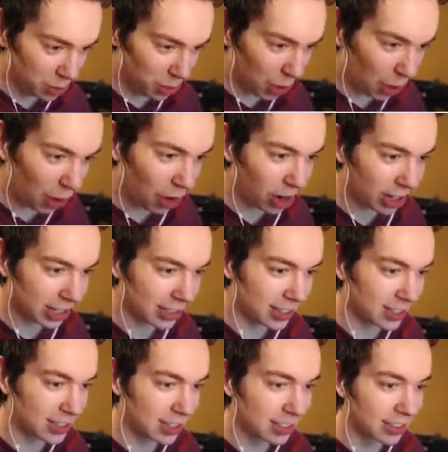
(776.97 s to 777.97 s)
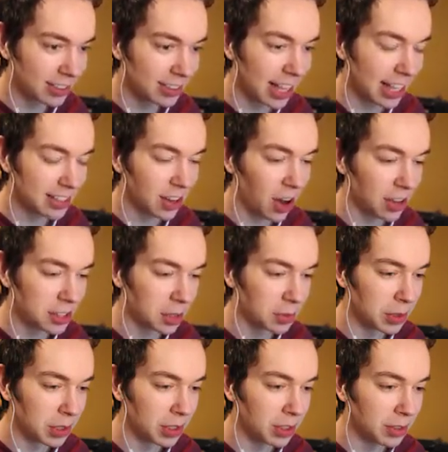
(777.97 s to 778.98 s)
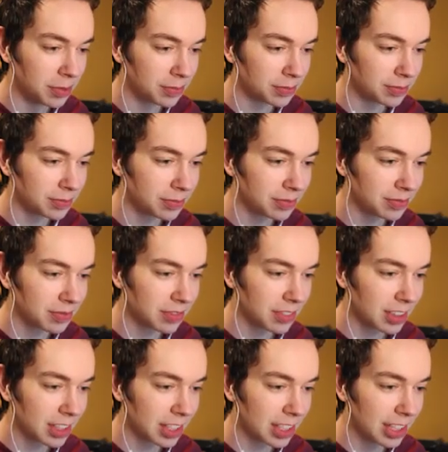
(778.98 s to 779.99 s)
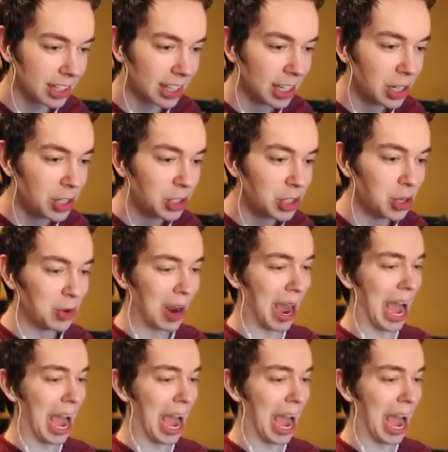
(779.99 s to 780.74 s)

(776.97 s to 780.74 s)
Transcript: Nice. That's, That's awesome, are you, dude. Are, are, are you gonna watch it? Are you gonna, tell me you're watching it.